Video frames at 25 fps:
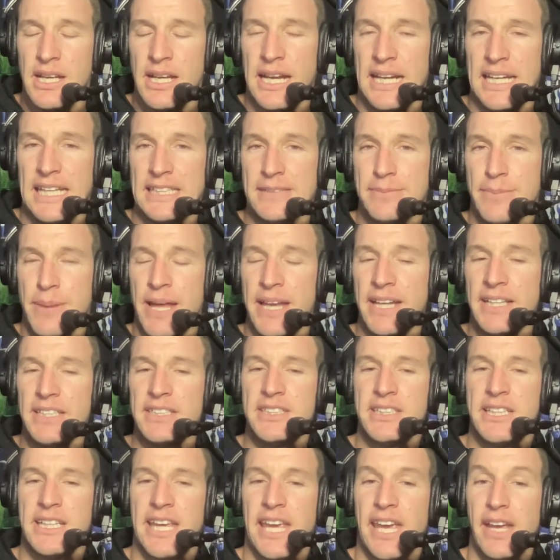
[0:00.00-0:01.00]
and he's
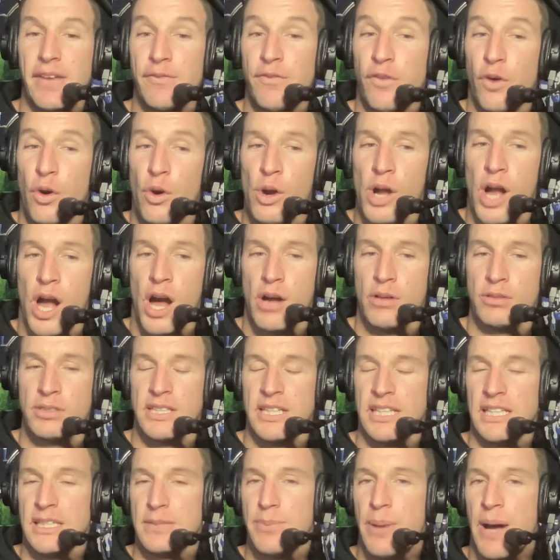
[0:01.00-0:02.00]
managed to kick 4 goals
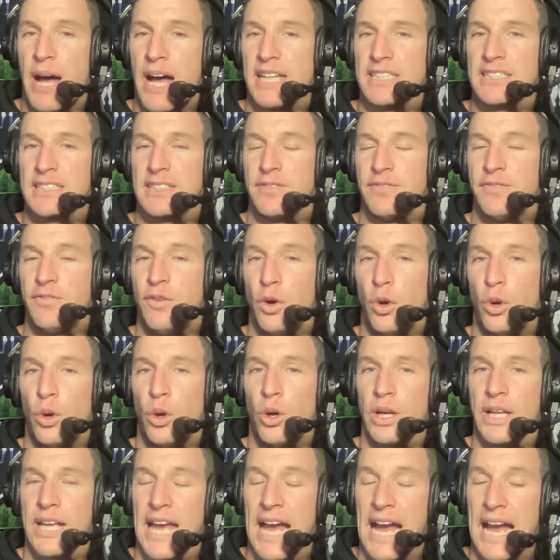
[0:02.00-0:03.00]
in his past
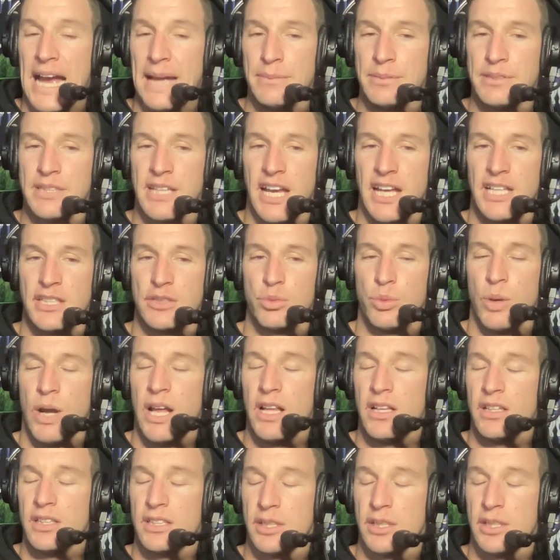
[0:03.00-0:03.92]
4 games as well.